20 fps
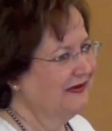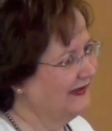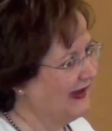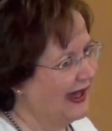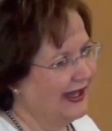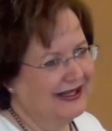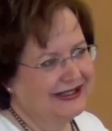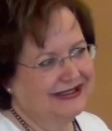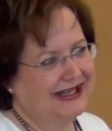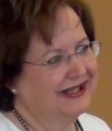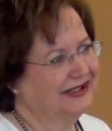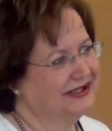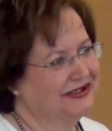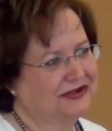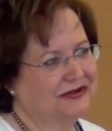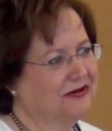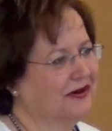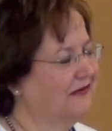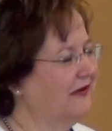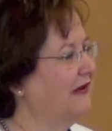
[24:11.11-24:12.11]
We've got to take a
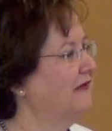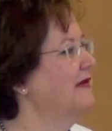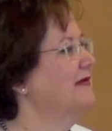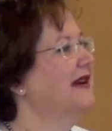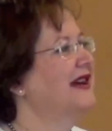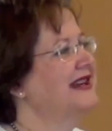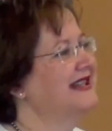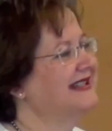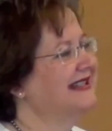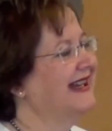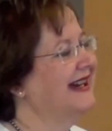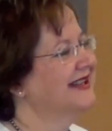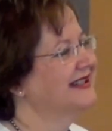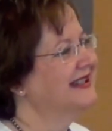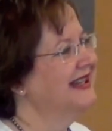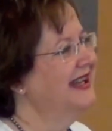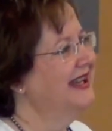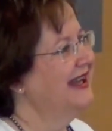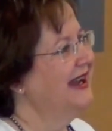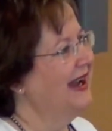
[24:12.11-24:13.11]
tour of everybody's house.